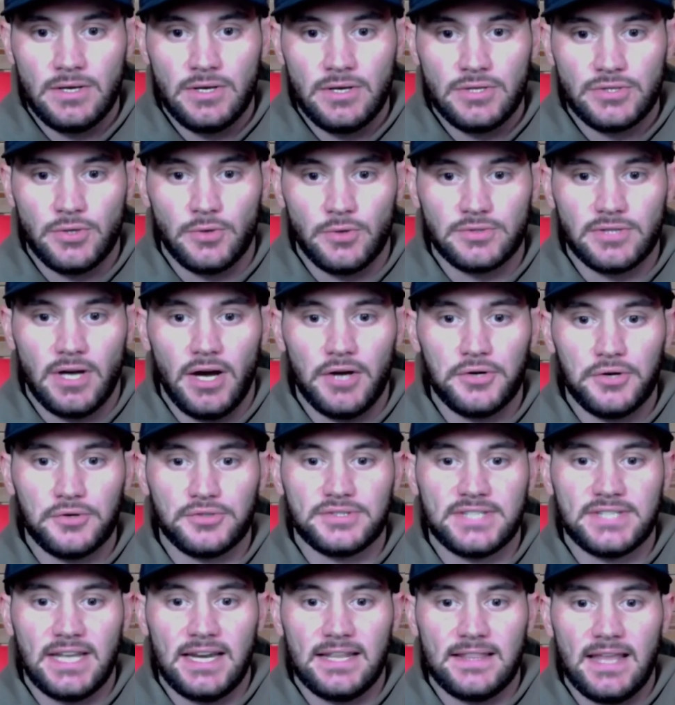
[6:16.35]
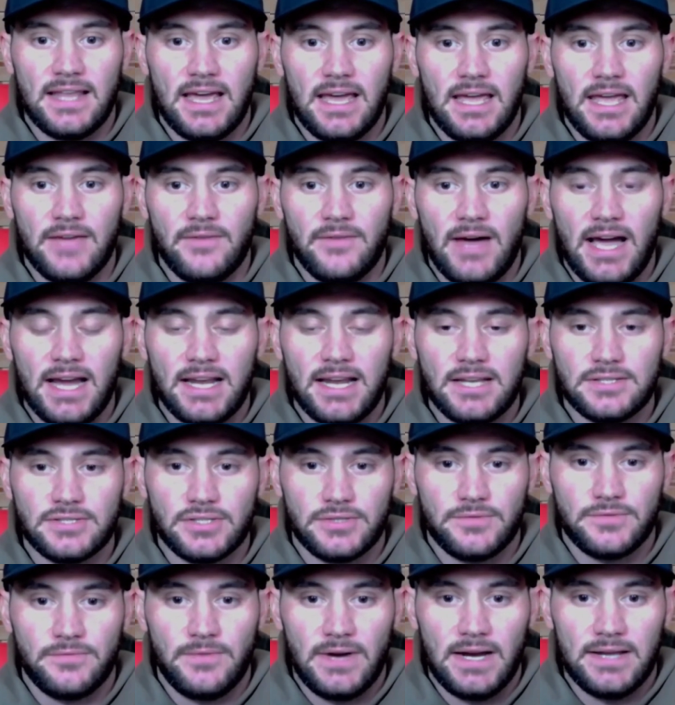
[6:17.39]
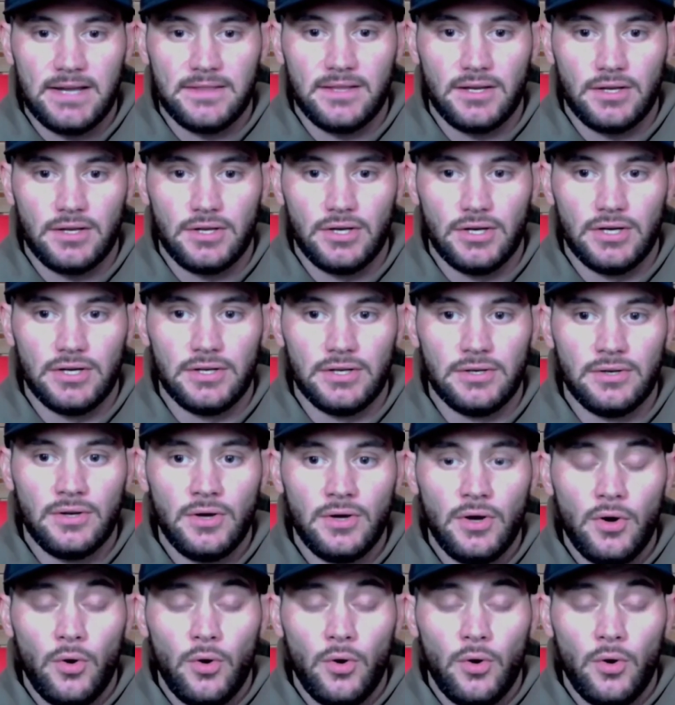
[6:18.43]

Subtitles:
So it's understanding that if I can just find the good,